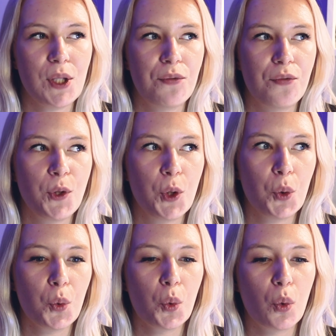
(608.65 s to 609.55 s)
if
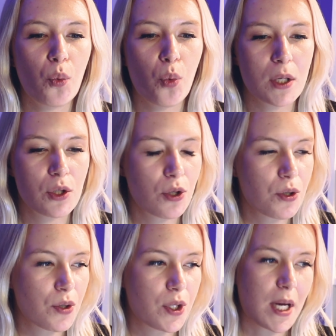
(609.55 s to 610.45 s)
you want
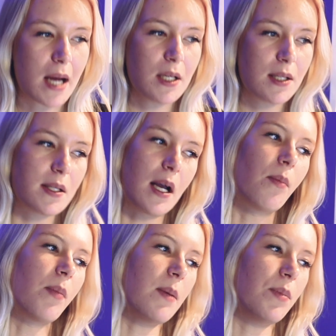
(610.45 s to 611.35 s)
to study
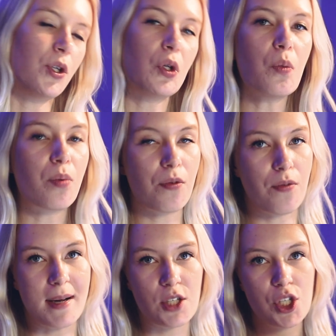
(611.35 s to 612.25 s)
some maybe new
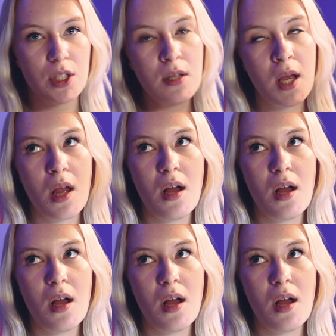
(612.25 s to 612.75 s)
profession,